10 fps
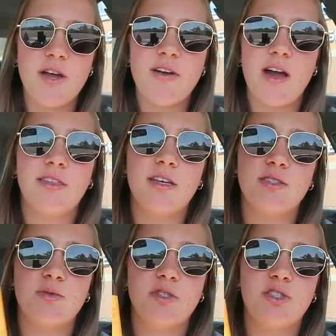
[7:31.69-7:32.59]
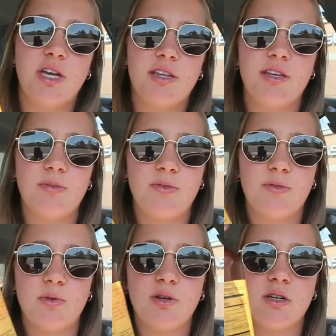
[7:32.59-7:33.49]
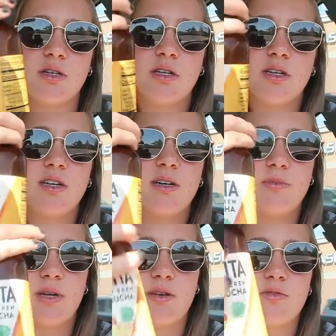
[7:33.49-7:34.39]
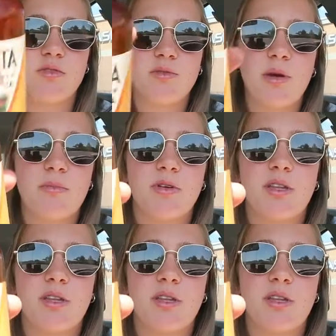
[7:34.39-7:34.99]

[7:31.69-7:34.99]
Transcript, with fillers: I've had this with Shaylee before, but I don't really remember.